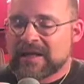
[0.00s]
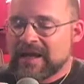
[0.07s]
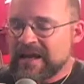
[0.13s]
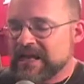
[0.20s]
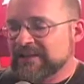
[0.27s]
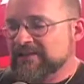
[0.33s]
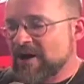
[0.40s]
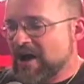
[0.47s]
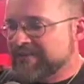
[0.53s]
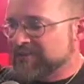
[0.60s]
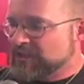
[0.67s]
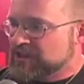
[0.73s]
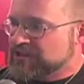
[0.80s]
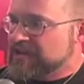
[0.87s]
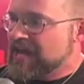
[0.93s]
And he thought
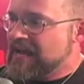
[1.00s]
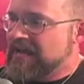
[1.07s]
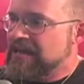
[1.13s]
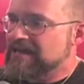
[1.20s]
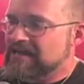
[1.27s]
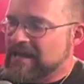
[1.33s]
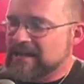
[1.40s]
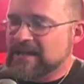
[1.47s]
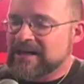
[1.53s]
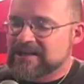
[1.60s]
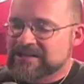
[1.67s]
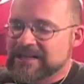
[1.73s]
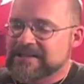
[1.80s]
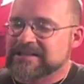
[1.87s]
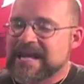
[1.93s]
for a second, and then
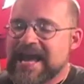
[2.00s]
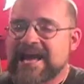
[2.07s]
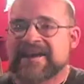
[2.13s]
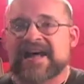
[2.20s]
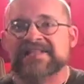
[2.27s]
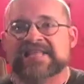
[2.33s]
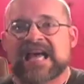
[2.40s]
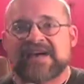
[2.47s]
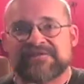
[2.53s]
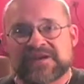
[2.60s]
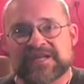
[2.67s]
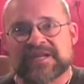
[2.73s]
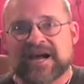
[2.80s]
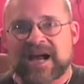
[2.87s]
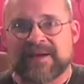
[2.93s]
he said, Dad, that's
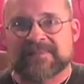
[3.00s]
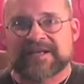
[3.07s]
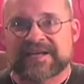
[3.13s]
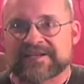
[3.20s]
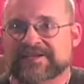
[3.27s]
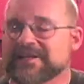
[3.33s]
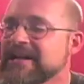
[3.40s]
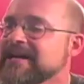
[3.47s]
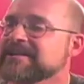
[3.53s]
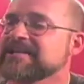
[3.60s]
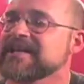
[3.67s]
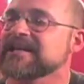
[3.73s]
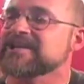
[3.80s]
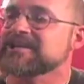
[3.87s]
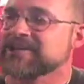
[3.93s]
effing communist. And I
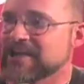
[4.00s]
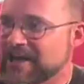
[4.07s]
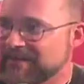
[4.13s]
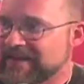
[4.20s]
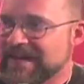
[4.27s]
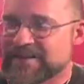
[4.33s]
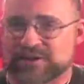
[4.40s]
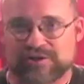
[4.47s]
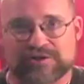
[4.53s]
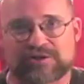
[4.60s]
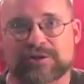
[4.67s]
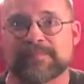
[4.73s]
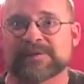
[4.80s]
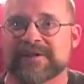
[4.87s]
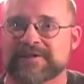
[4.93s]
said, son, that's
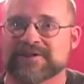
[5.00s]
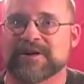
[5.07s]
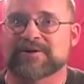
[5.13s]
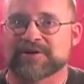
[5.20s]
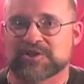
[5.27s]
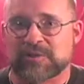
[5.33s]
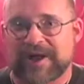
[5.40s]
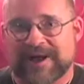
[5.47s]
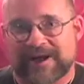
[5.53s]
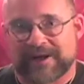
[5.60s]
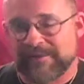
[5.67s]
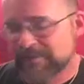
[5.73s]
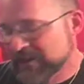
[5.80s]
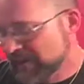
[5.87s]
true, please don't swear.